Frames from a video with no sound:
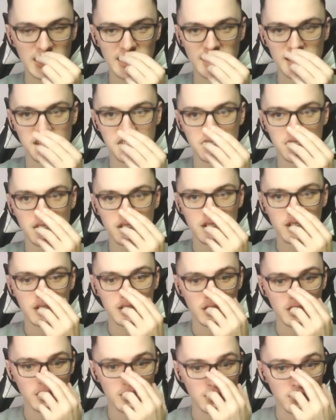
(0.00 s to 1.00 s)
Please.
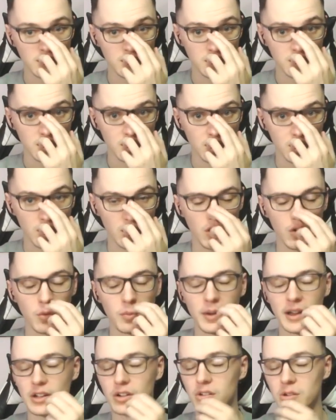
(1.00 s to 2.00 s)

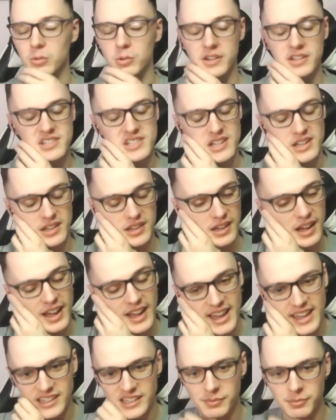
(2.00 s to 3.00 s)
Oh my god, what a setter.
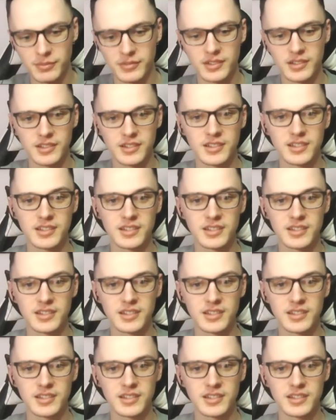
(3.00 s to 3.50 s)
I hate him.